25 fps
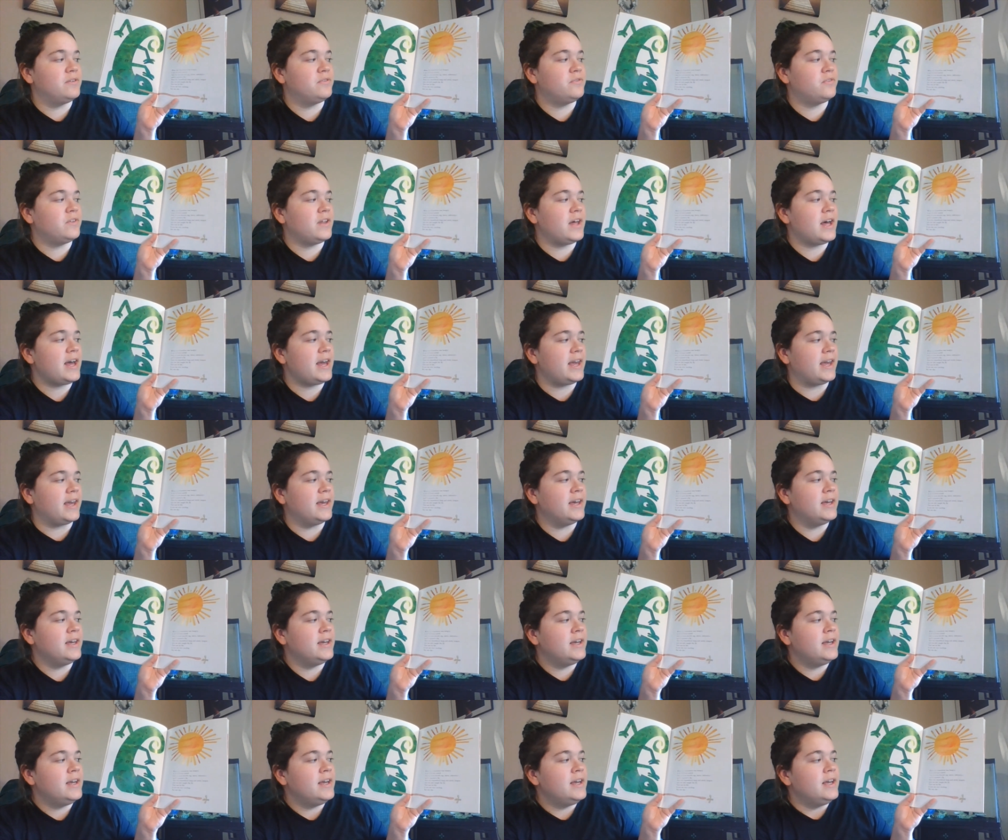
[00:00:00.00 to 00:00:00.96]
a fly.
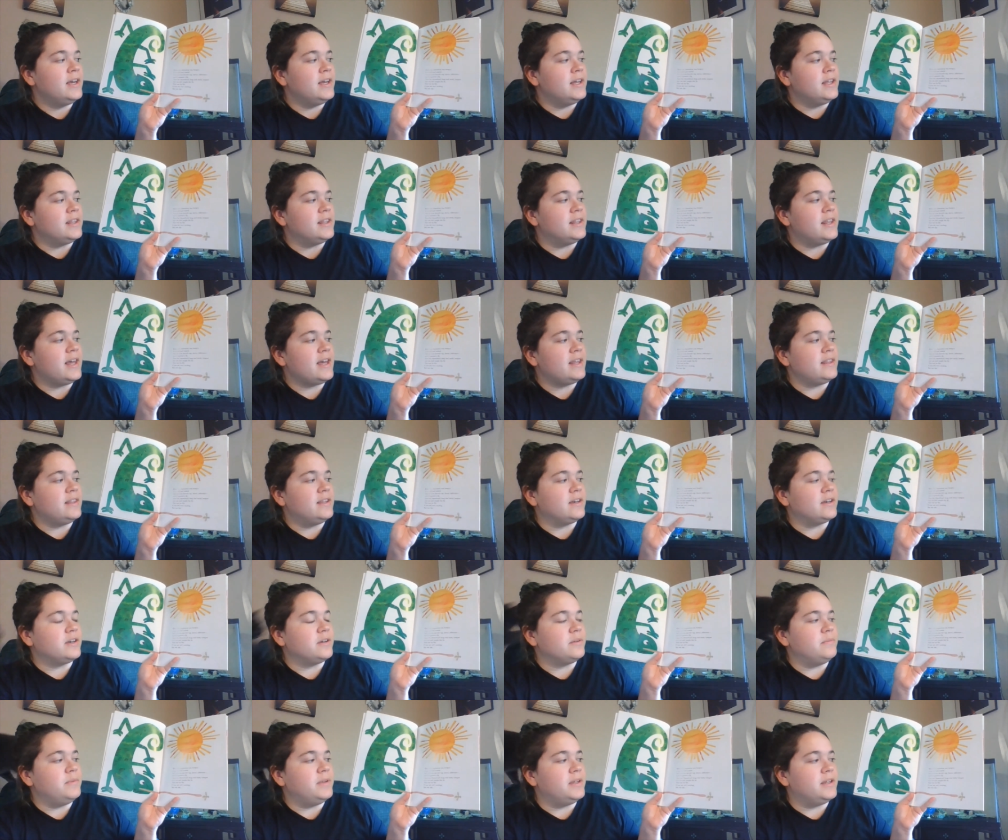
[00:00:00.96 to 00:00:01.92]
Then the
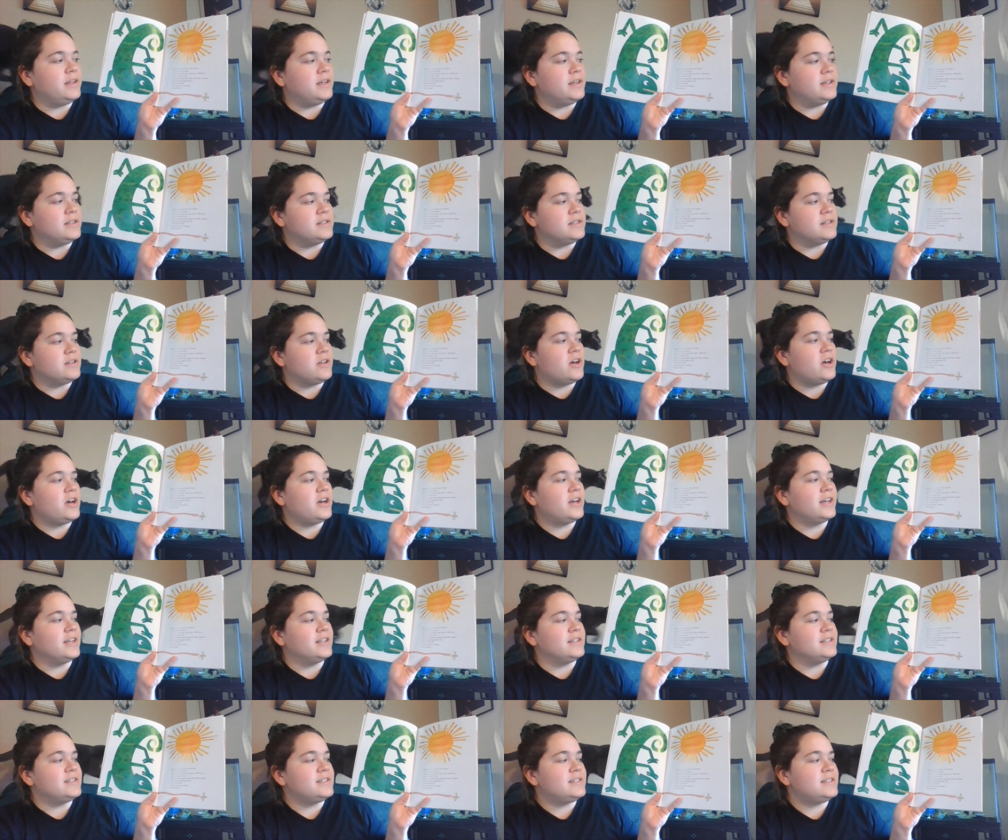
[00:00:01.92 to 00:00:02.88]
chameleon's long
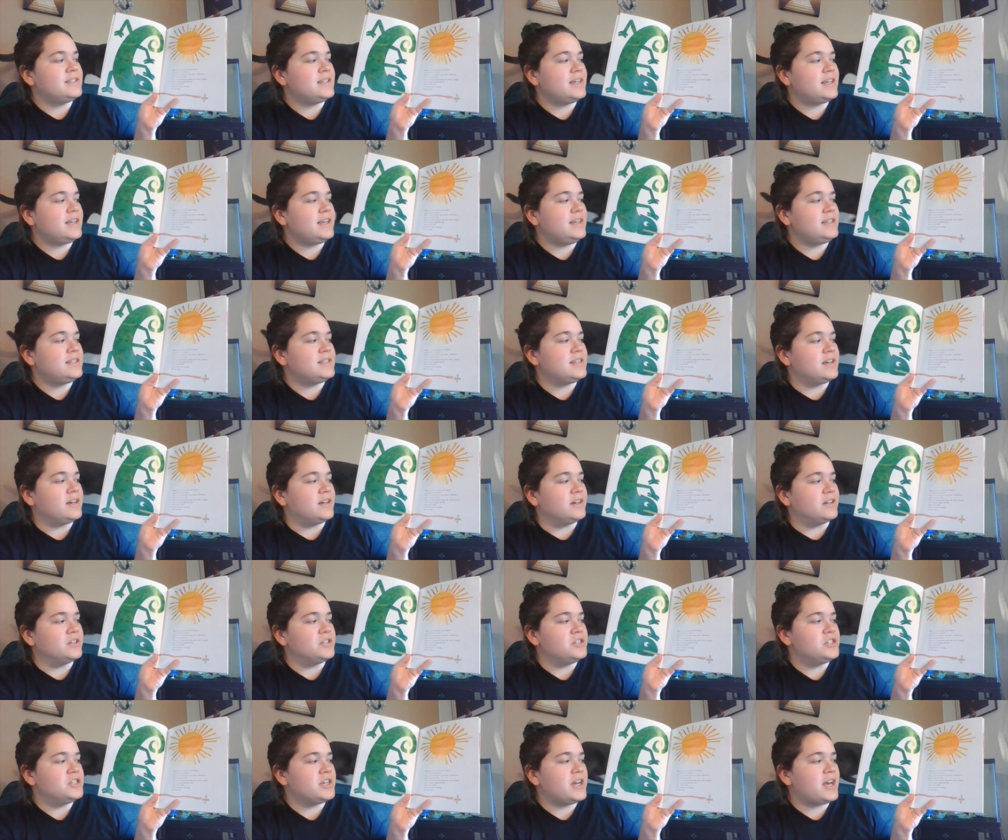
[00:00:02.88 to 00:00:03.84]
and sticky
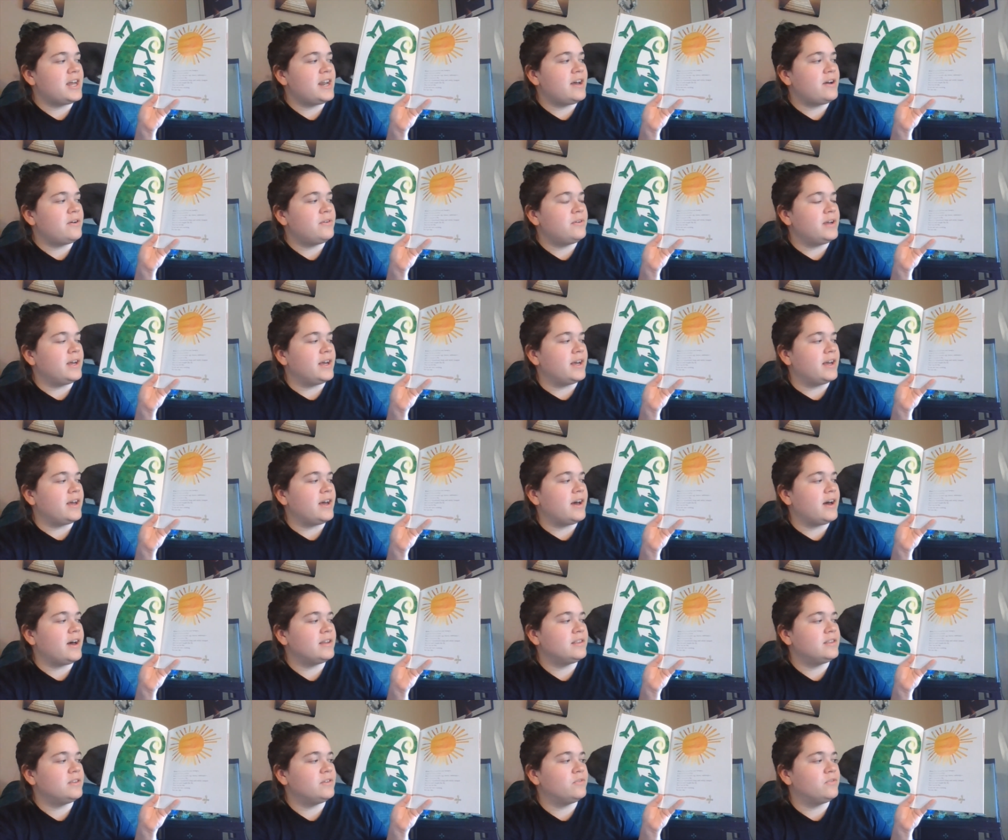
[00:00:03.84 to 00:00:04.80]
tongue shot out and
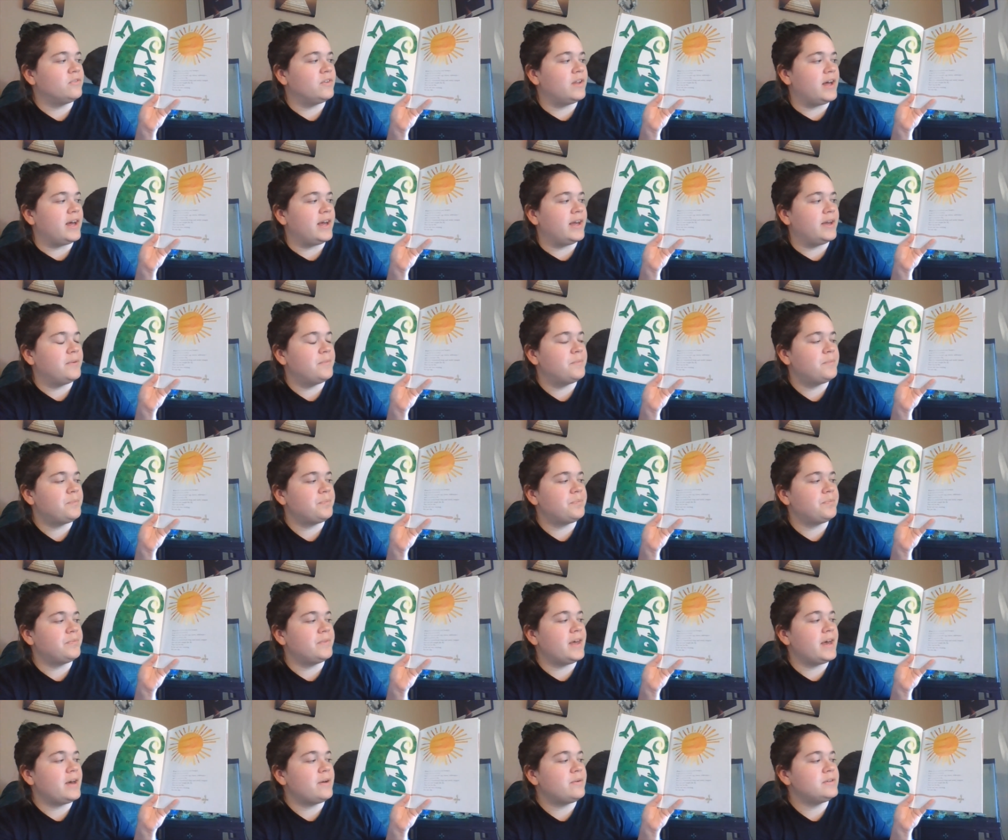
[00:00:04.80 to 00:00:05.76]
caught the fly.
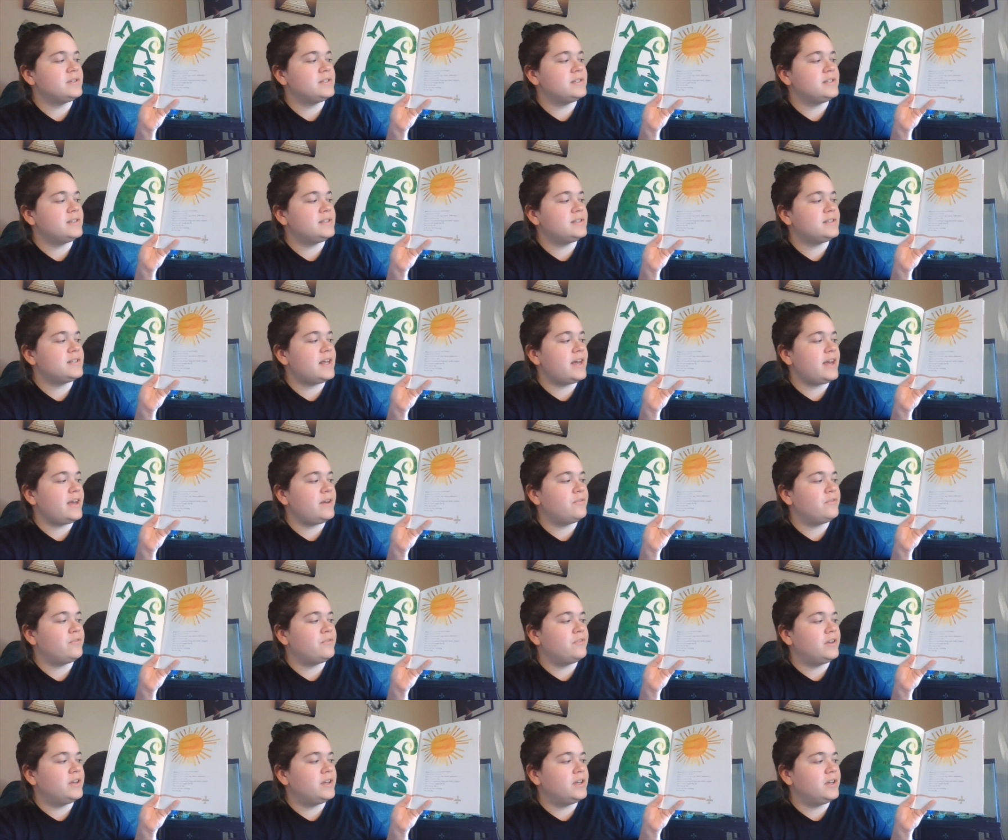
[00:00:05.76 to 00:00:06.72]
That was its
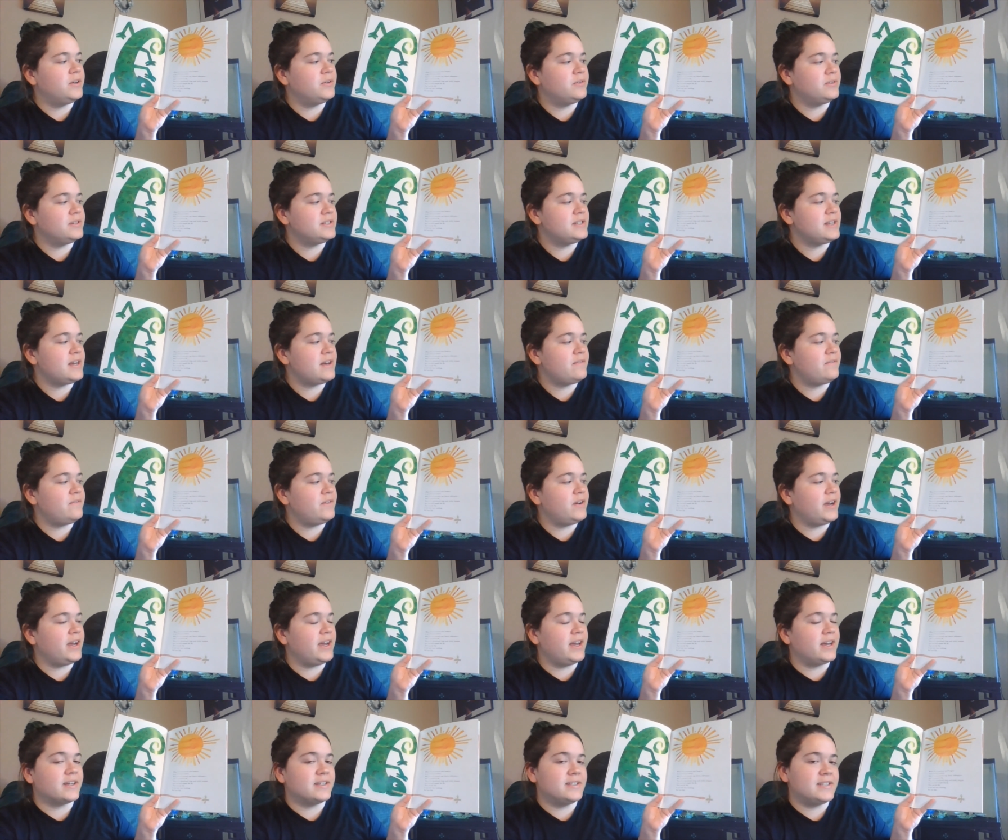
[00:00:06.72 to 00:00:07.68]
life. It was not
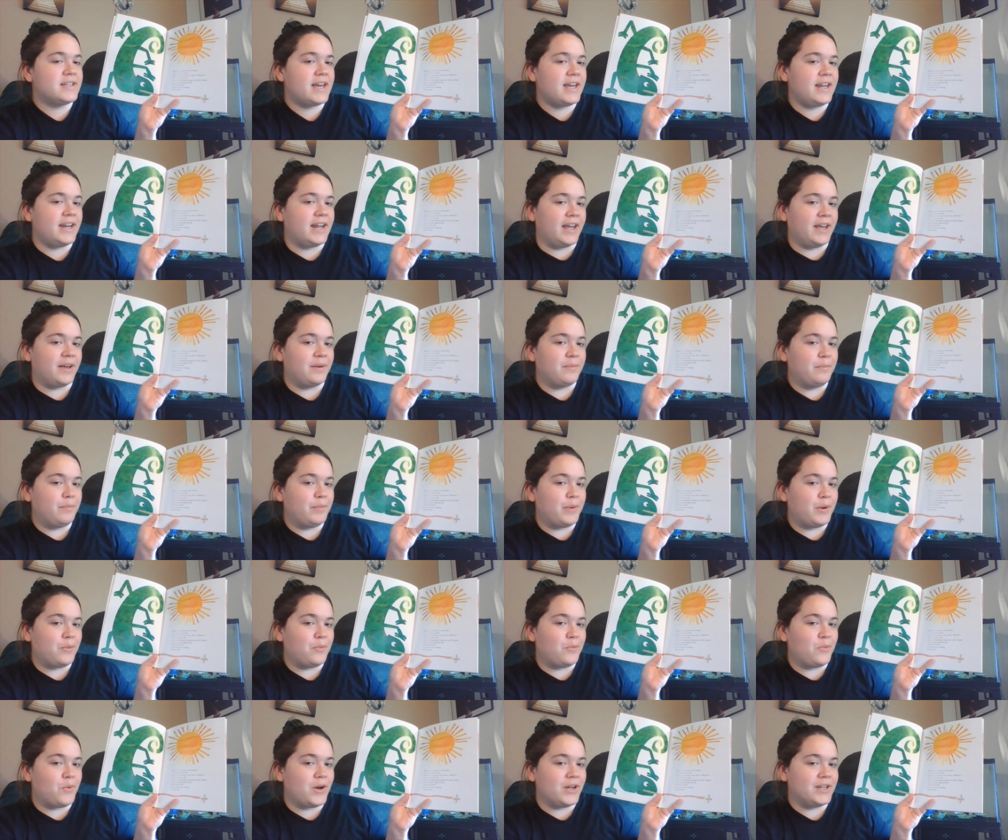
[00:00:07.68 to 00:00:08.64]
very exciting,
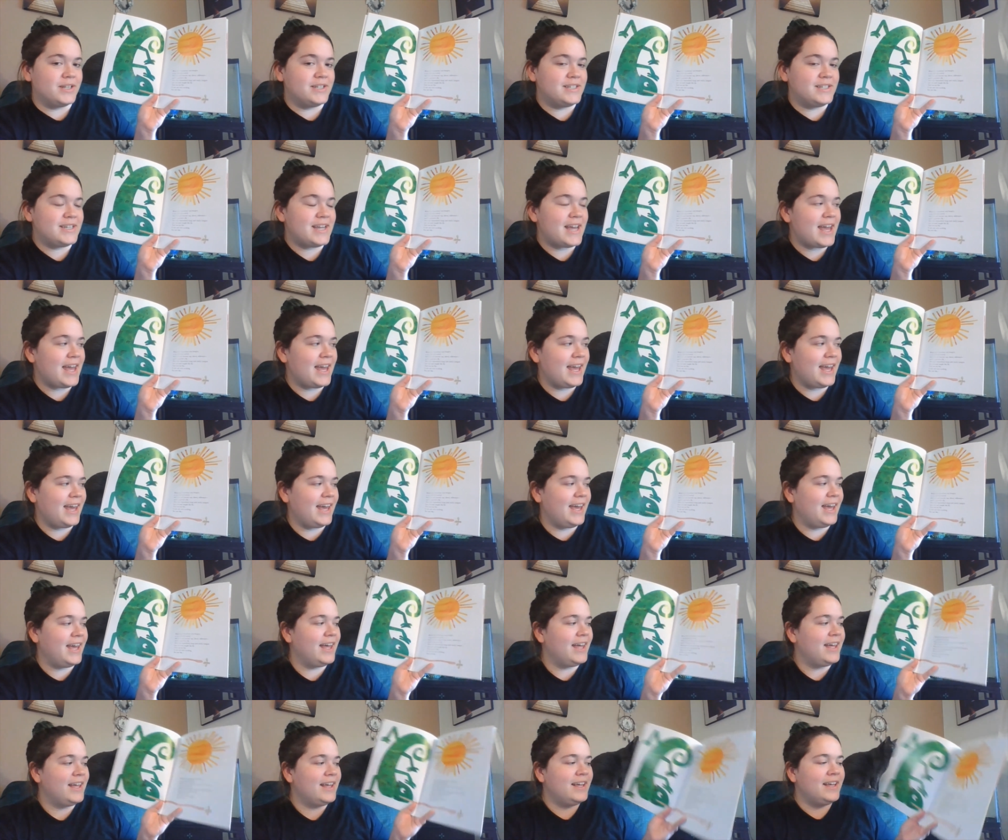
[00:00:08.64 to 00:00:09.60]
but one day.